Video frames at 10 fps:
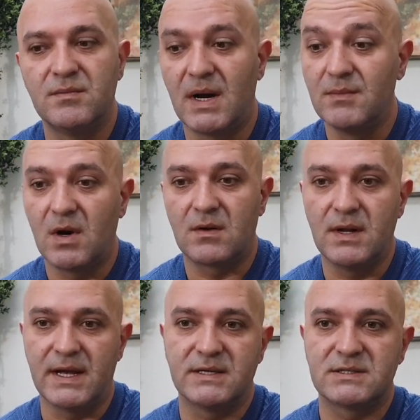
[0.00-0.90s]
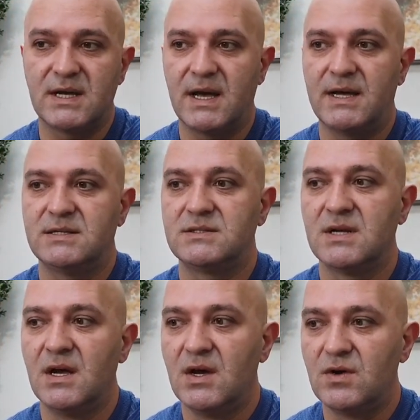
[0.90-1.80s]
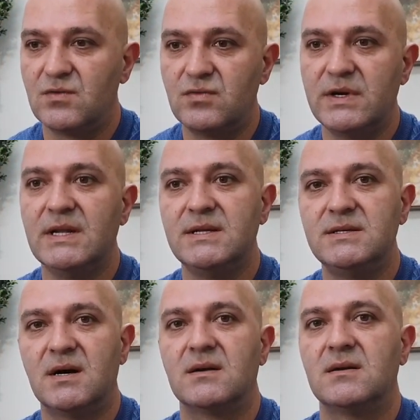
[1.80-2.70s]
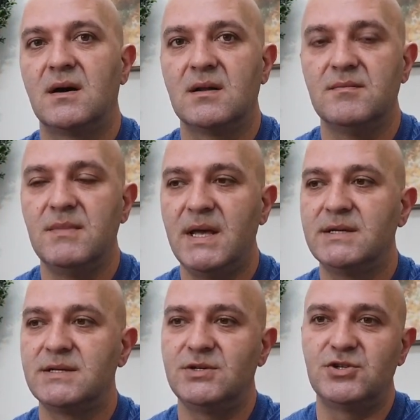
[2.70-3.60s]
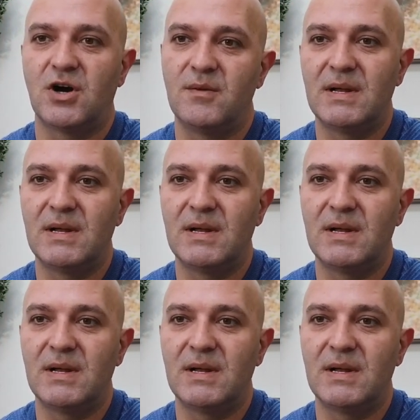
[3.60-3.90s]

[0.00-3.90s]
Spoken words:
My Model S has really done an amazing job